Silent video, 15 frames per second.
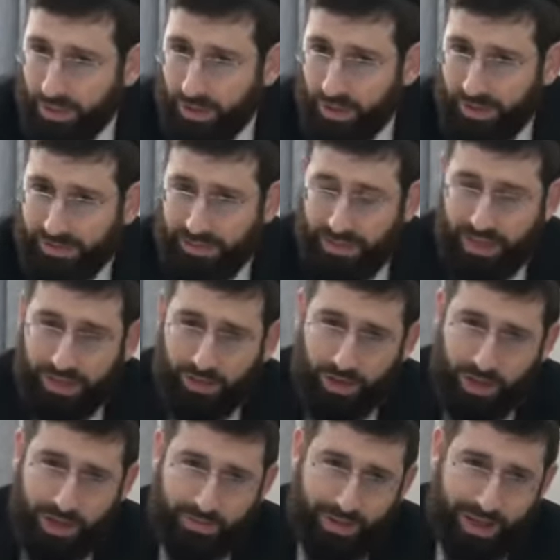were gezer that
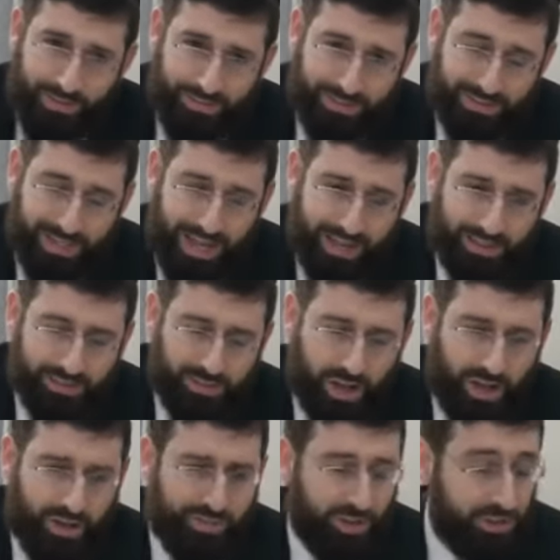goyim have the status
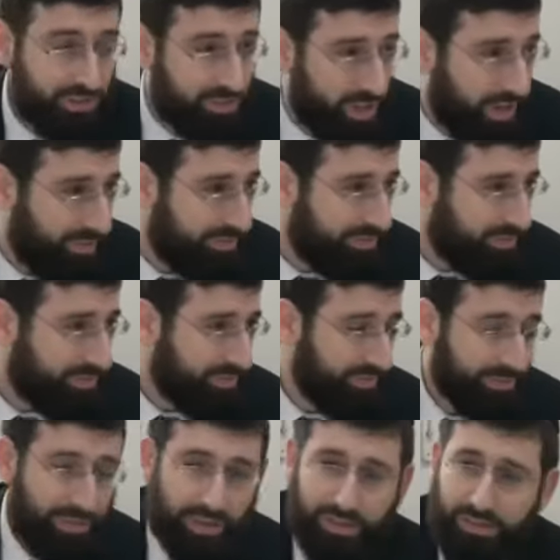of a zav.
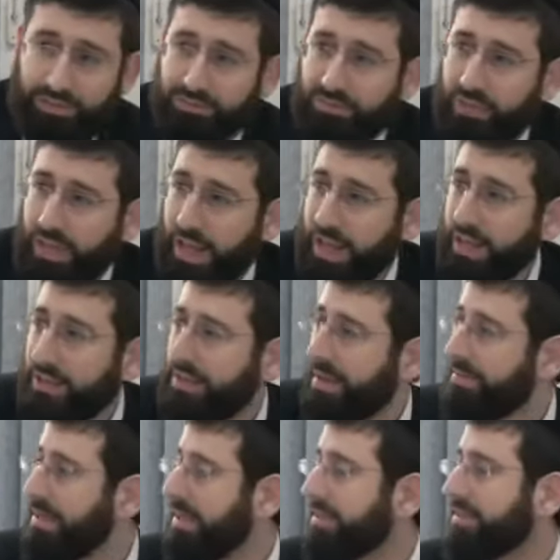Okay,
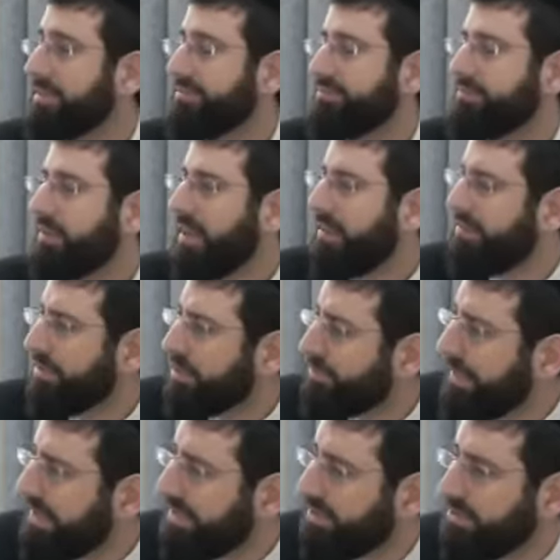that means if you're
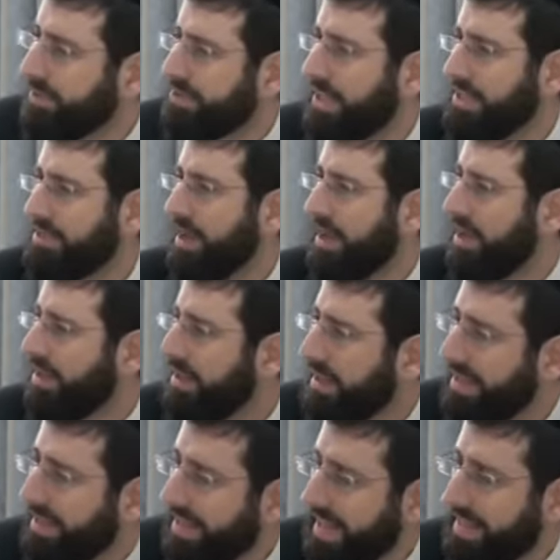speaking to a gentile
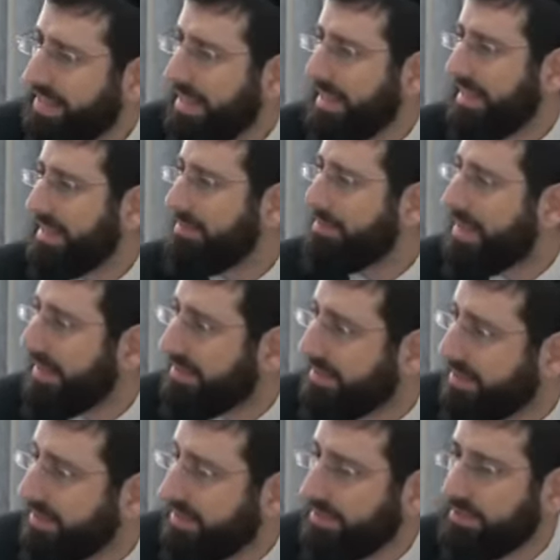and they emit
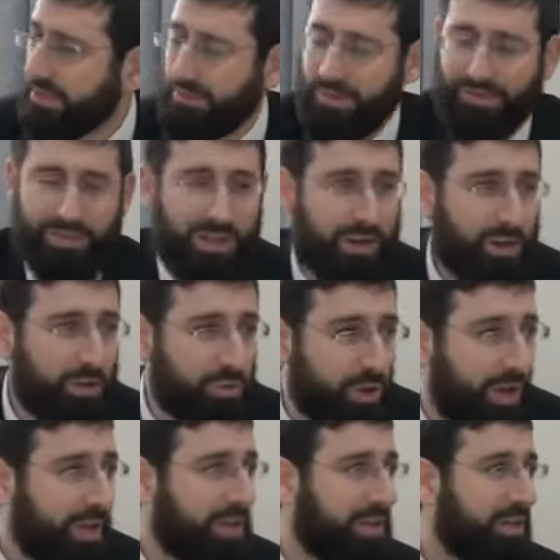some of their
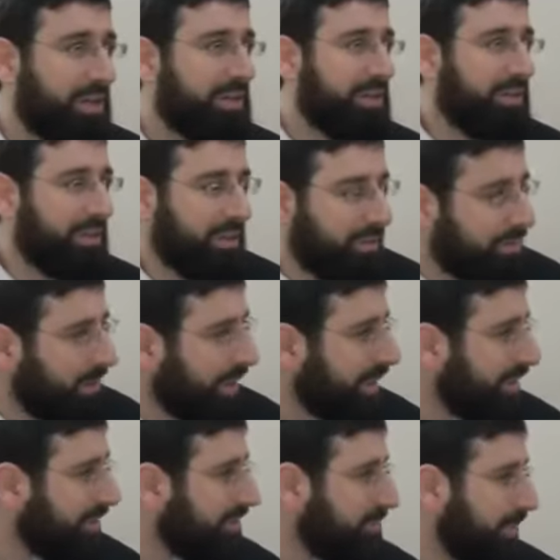roik,
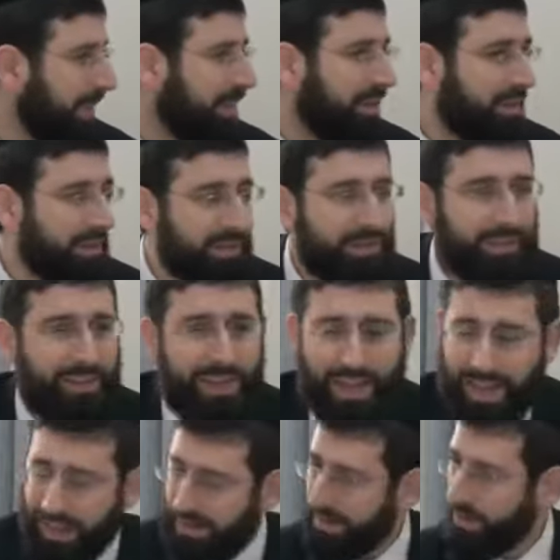roik is spittle
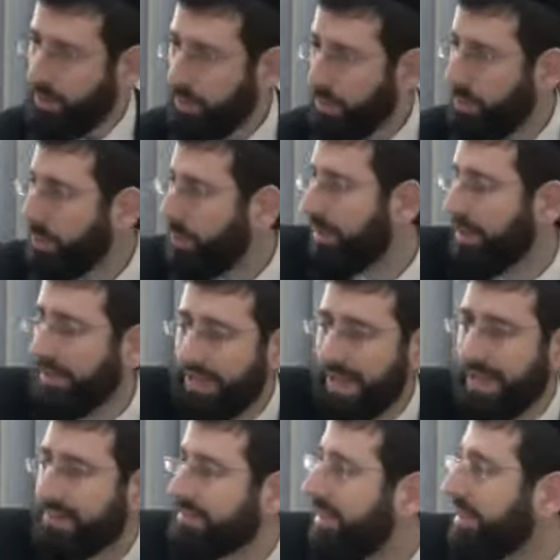and it
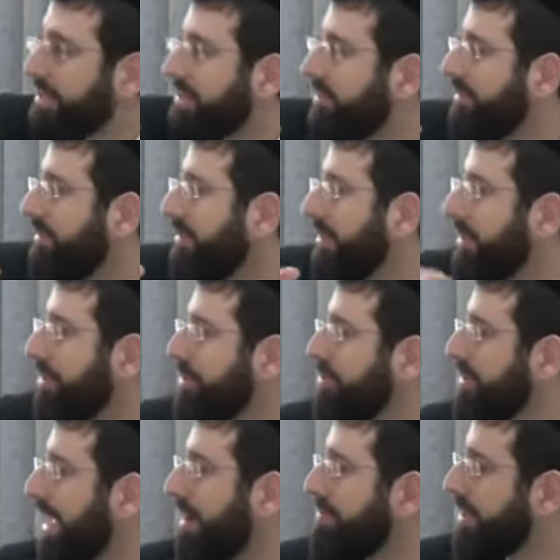lands on you,
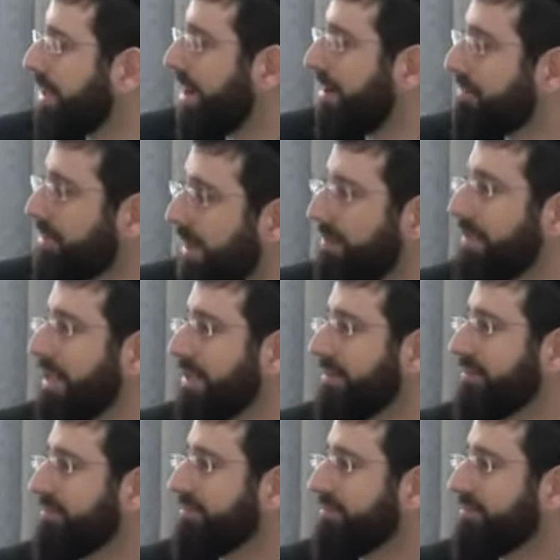you now become Tameh.